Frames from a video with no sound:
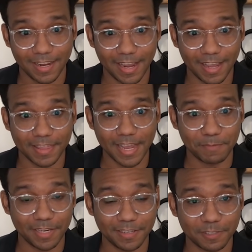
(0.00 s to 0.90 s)
And that
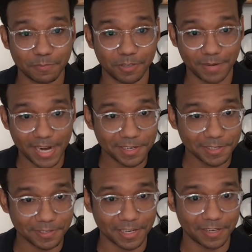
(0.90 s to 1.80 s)
means prepare
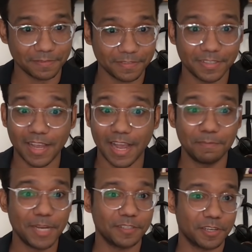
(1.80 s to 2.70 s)
yourself.
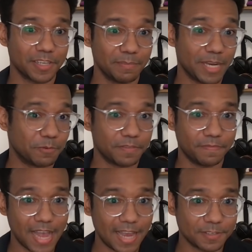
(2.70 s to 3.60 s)
I'm not talking about with
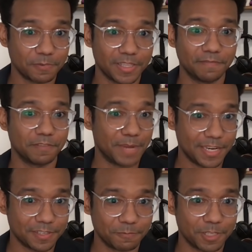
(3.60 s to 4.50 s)
facts, with
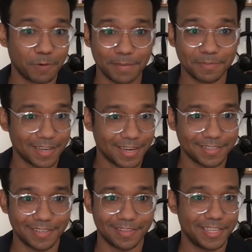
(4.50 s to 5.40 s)
information, with
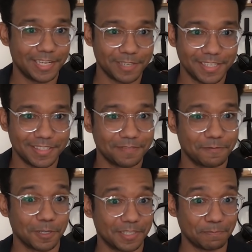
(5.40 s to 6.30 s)
websites and theories
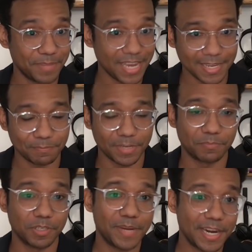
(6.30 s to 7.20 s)
for a debate, but
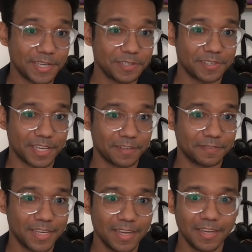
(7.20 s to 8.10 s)
prepare
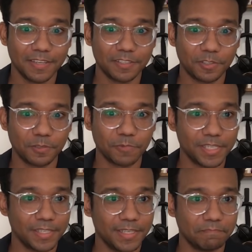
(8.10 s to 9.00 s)
yourself to
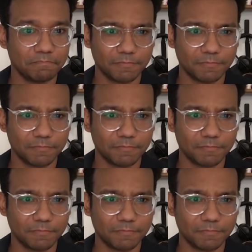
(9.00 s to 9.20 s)
really